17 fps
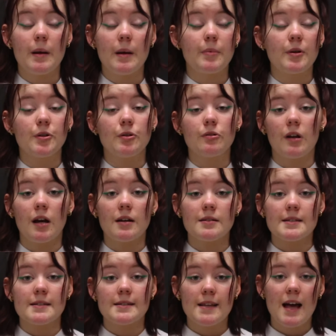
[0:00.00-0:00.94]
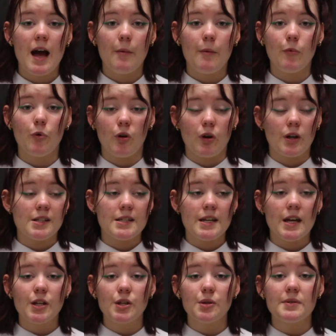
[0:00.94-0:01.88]
maybe in your last exam or
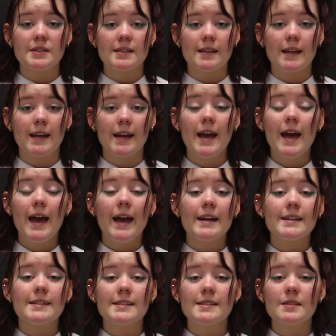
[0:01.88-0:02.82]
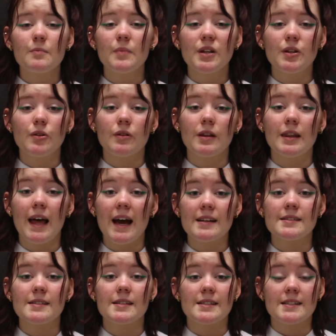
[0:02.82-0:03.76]
continuously, it doesn't mean you're
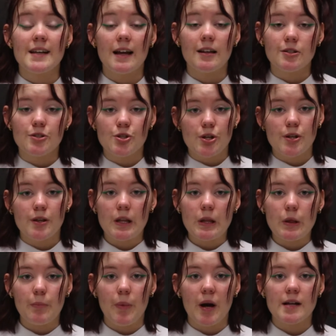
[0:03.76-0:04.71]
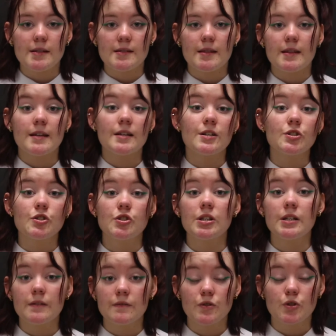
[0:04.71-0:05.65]
less intelligent than the person that
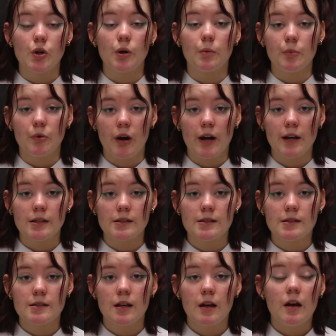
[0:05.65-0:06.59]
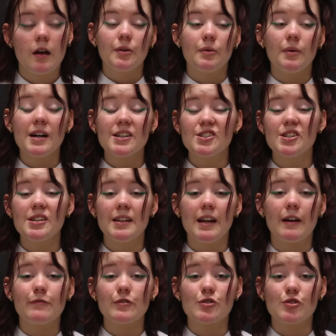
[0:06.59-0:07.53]
achieves top grades. You actually
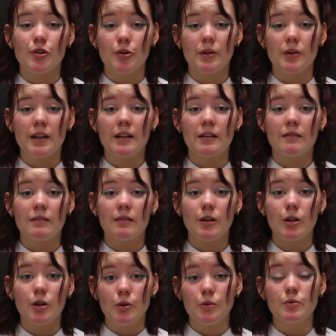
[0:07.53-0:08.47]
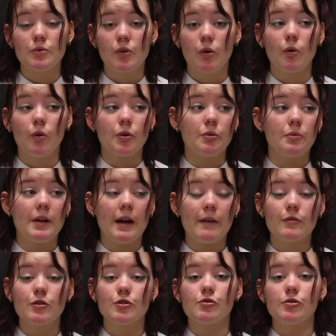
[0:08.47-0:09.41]
never truly lose, or you
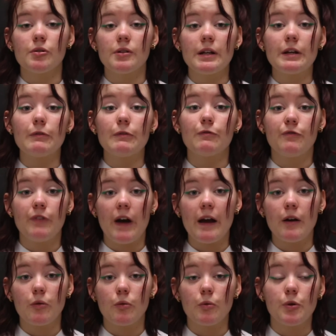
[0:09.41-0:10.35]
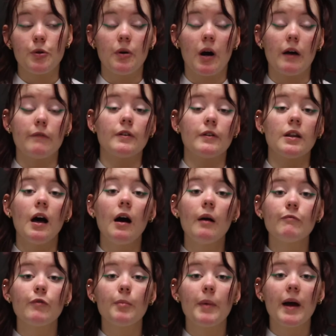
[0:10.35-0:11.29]
never truly fail. You either
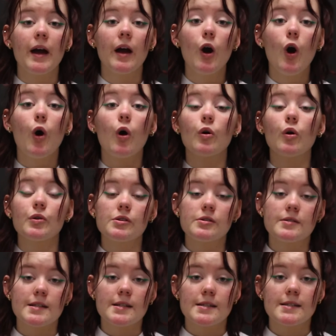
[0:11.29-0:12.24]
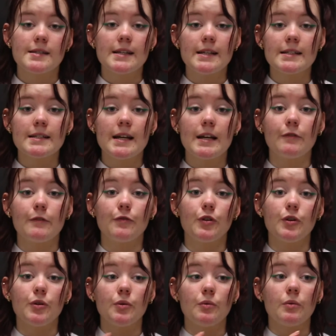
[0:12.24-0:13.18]
learn from it or you succeed, and
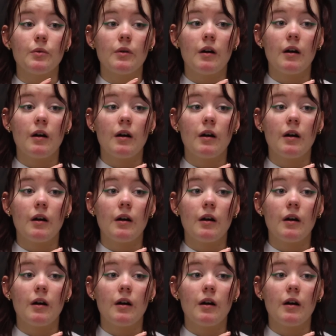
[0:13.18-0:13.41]
if you